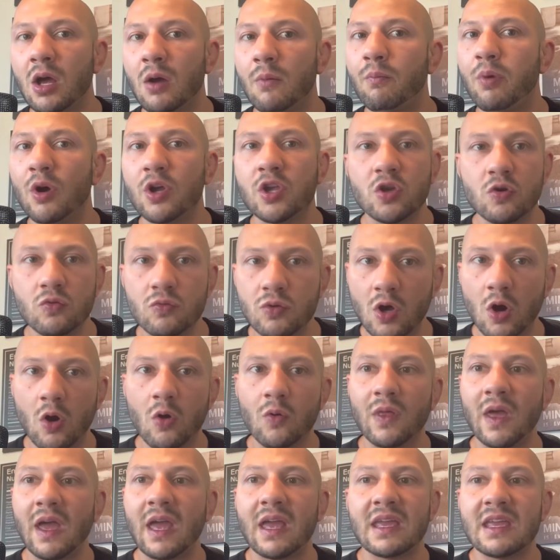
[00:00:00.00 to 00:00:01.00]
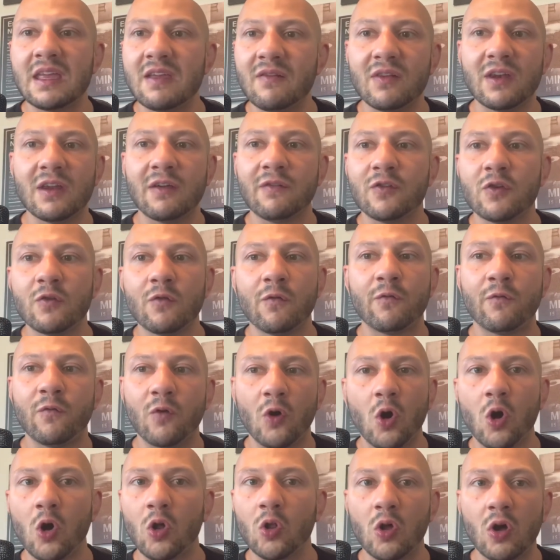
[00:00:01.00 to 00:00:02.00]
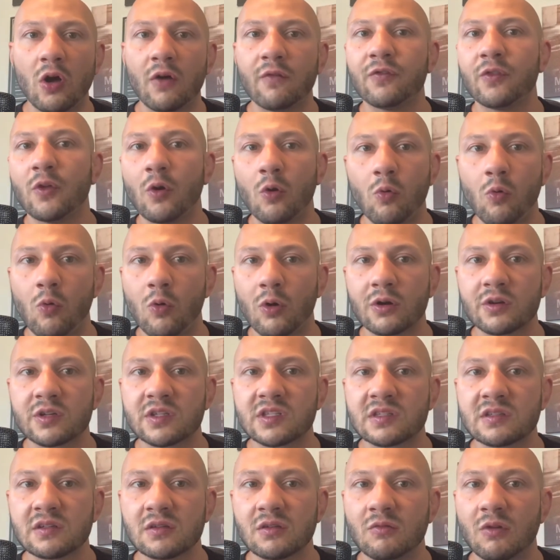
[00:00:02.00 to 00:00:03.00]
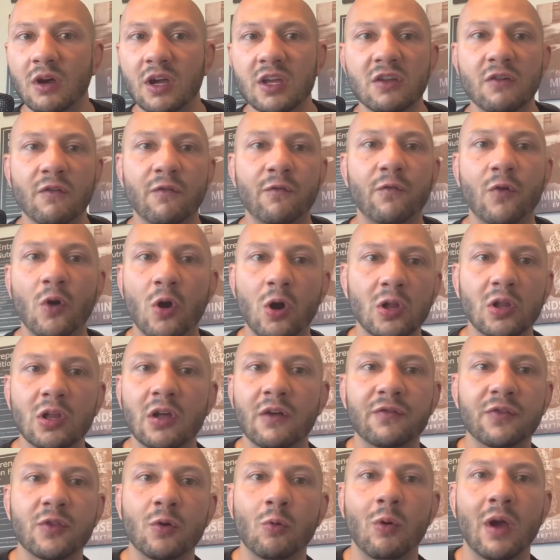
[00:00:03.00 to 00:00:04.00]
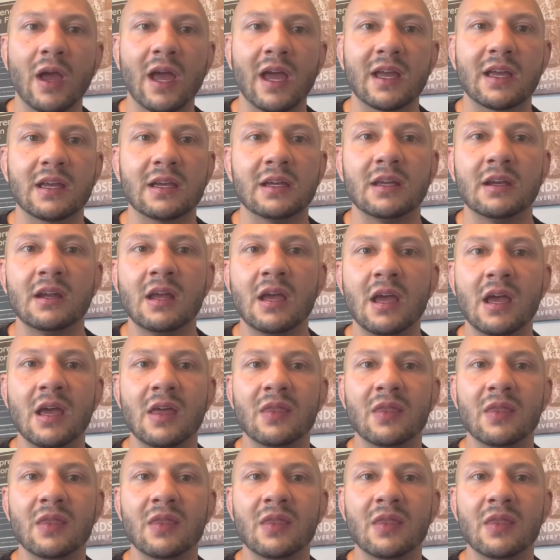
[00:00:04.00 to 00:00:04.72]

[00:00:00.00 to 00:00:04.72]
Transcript: but you know that even if you fall off the horse, right, you fall off the wagon,